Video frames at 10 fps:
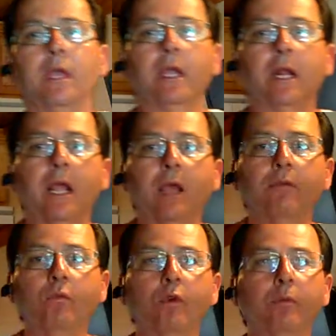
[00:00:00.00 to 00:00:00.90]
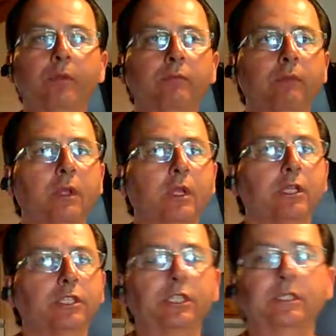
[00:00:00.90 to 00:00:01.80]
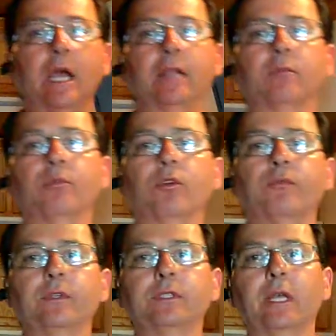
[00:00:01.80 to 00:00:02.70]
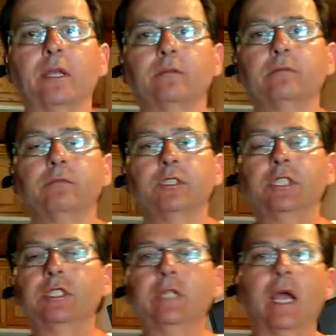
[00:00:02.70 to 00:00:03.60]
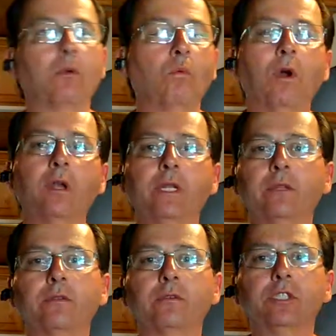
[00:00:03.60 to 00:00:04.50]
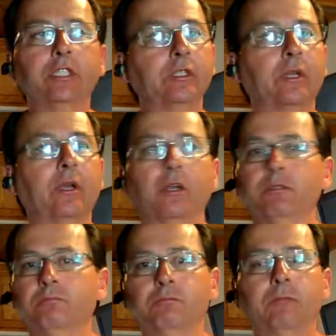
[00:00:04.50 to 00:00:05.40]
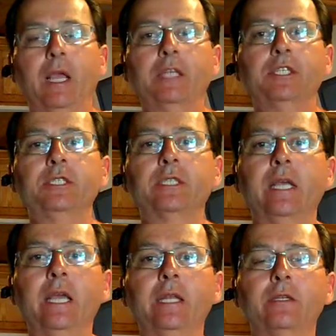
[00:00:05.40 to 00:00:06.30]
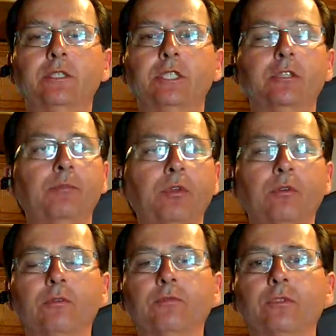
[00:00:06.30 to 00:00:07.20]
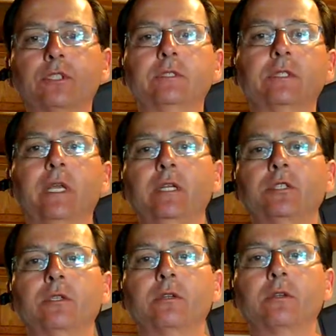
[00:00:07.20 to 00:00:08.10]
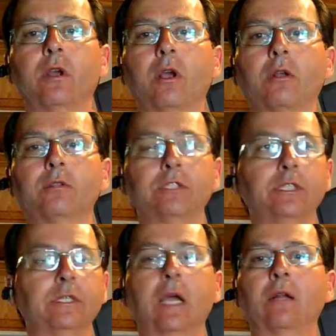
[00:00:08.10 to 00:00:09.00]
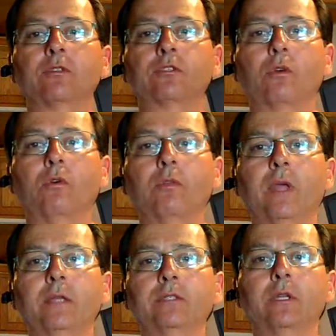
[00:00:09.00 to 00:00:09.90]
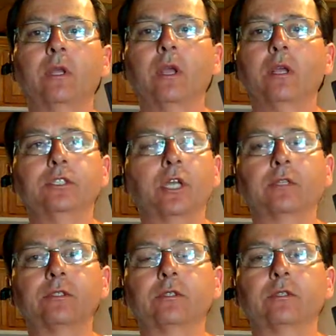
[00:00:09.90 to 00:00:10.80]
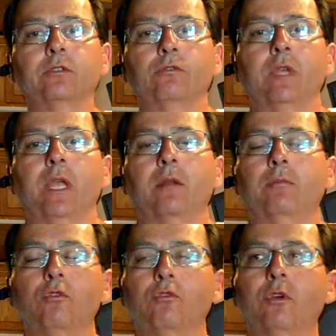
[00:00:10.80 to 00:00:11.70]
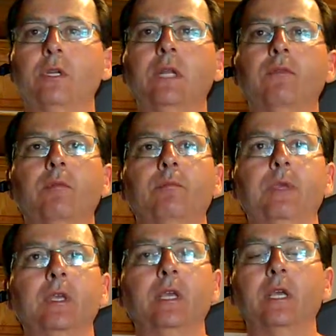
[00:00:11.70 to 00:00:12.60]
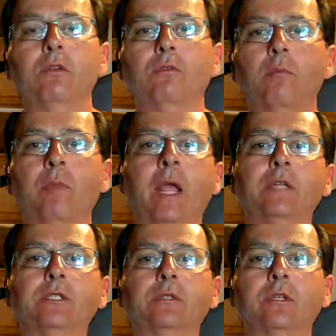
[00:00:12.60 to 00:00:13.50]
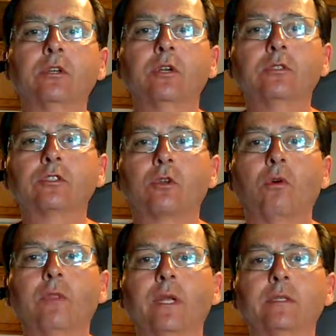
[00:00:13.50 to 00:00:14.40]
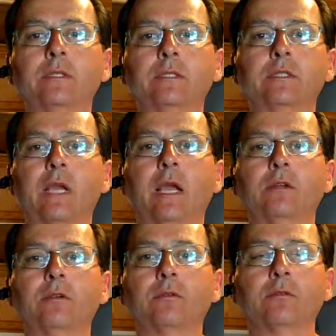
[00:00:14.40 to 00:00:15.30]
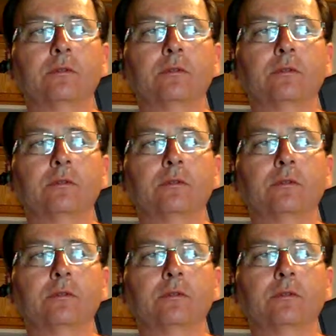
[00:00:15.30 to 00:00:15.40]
And I have a woman, she's not the perfect 10. She's not a 1 either. She's an 8. She's beautiful. She's an angel in her heart. She's got a soul that just... You couldn't even begin to imagine the good soul that is inside her.